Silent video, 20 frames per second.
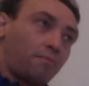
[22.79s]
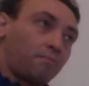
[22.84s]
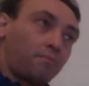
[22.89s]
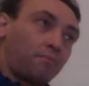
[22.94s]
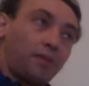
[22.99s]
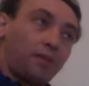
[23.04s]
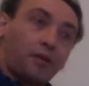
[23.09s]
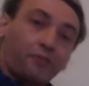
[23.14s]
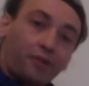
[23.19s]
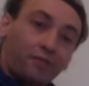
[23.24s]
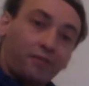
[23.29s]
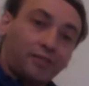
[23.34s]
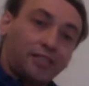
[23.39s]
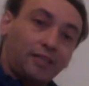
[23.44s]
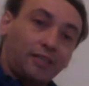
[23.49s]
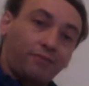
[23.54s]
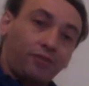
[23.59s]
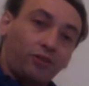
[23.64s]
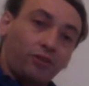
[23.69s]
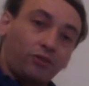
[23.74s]
Never have I
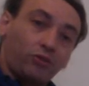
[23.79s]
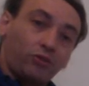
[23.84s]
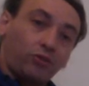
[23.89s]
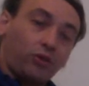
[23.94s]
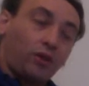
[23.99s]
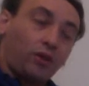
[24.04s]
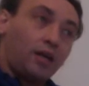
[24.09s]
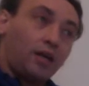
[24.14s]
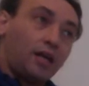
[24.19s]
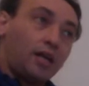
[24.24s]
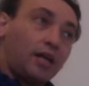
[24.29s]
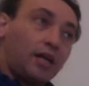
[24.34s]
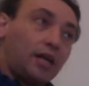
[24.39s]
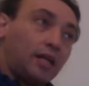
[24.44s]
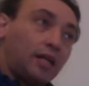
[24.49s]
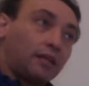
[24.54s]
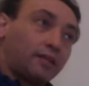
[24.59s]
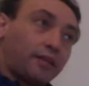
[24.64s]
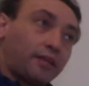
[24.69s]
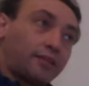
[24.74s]
seen a video
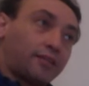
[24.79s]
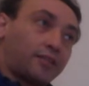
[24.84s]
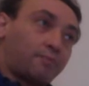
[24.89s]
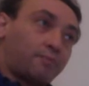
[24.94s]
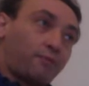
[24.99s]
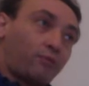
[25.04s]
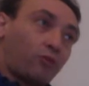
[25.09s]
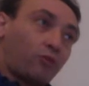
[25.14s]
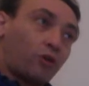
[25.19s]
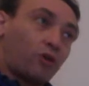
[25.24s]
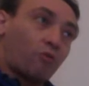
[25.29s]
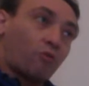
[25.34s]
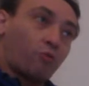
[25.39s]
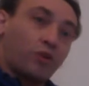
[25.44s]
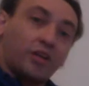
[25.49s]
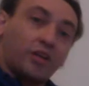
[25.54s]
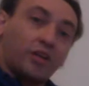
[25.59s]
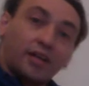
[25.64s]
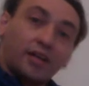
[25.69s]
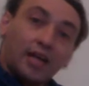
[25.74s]
like this before
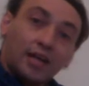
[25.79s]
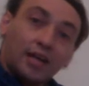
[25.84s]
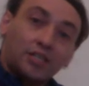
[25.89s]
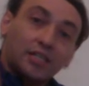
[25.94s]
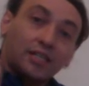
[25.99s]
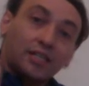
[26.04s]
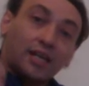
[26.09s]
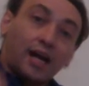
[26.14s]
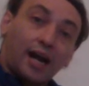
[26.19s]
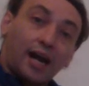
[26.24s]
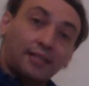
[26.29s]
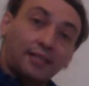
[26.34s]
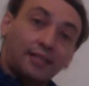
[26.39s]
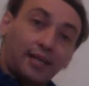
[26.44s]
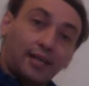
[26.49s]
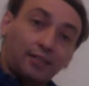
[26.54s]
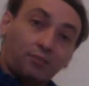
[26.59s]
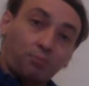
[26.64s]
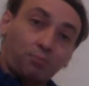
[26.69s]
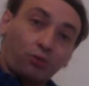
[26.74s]
where you can actually
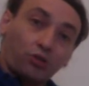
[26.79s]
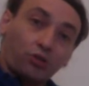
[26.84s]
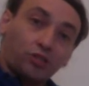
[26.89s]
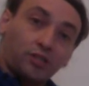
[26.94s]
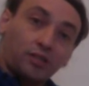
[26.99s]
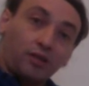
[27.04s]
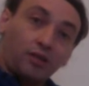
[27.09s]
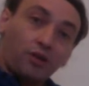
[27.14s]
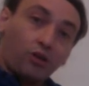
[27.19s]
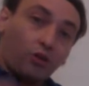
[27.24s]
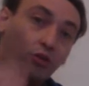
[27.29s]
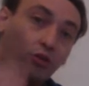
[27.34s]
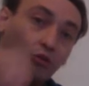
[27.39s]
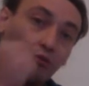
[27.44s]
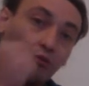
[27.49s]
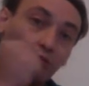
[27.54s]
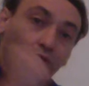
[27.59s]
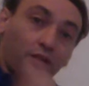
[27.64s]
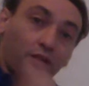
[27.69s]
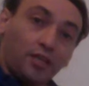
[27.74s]
contact a person
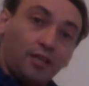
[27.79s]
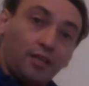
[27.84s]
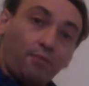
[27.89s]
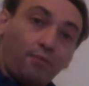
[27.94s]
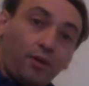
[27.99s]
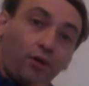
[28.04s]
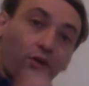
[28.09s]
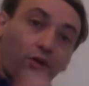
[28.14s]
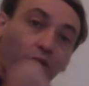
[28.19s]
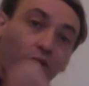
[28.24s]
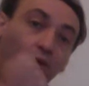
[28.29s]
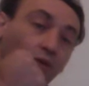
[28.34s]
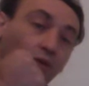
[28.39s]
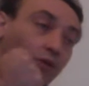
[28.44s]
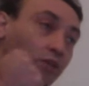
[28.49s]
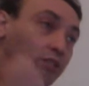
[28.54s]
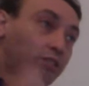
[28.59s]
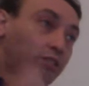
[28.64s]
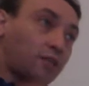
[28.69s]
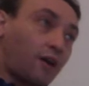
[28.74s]
through
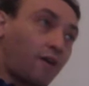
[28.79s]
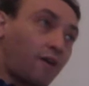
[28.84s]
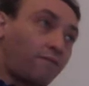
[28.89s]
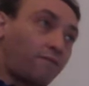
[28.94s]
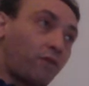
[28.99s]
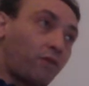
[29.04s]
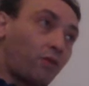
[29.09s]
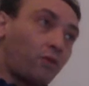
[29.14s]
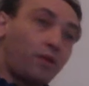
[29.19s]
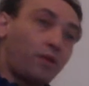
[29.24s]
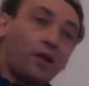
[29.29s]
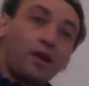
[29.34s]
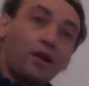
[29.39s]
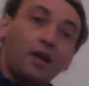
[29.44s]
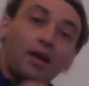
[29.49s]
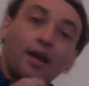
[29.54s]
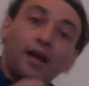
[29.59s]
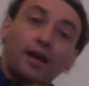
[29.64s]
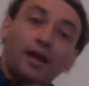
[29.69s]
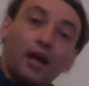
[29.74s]
email, cell phone,
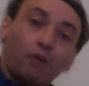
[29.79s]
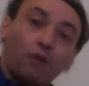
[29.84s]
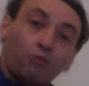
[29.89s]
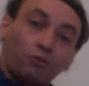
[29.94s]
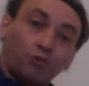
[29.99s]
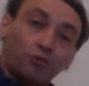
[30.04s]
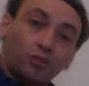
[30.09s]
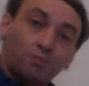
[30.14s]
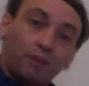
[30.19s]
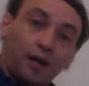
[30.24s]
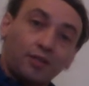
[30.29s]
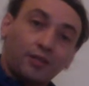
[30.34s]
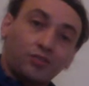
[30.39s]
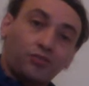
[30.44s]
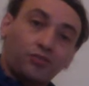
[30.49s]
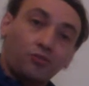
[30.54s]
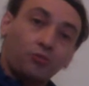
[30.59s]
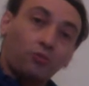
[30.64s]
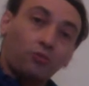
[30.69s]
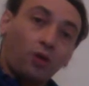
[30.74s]
and I will respond
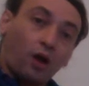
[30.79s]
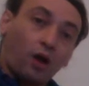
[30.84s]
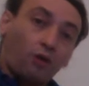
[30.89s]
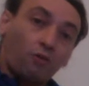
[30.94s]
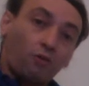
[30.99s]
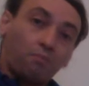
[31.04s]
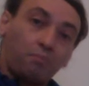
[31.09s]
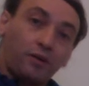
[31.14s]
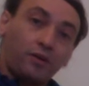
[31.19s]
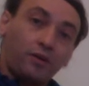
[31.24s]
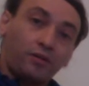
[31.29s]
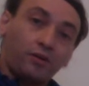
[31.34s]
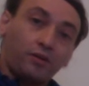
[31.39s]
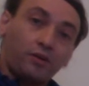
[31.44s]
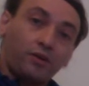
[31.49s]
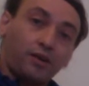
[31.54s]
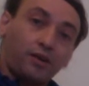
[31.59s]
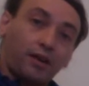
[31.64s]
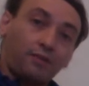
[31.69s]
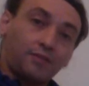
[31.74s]
to you. I will be
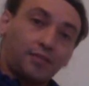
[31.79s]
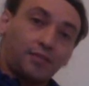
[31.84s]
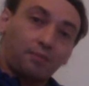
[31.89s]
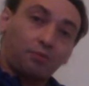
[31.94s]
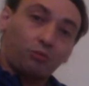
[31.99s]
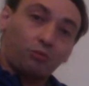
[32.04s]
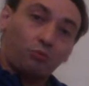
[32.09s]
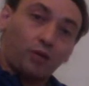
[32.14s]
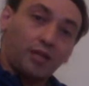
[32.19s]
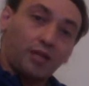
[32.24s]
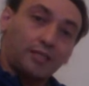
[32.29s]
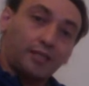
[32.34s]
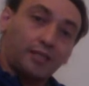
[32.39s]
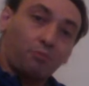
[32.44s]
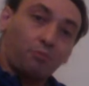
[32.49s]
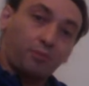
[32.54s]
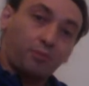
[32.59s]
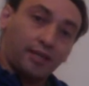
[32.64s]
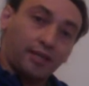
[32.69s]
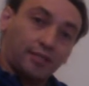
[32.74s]
there every step of the way to
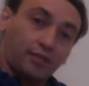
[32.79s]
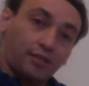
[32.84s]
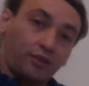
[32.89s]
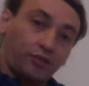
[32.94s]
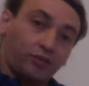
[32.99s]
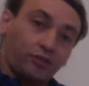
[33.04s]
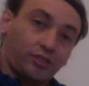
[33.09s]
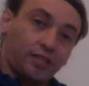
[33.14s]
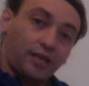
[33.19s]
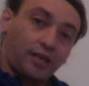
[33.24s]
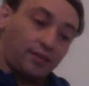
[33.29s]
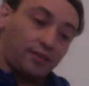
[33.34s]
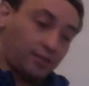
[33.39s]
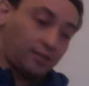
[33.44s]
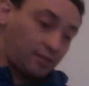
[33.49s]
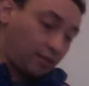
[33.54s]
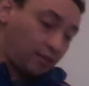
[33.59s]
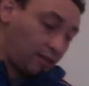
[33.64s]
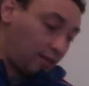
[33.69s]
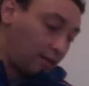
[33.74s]
help you guys out understand
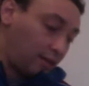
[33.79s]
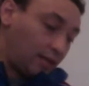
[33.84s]
this.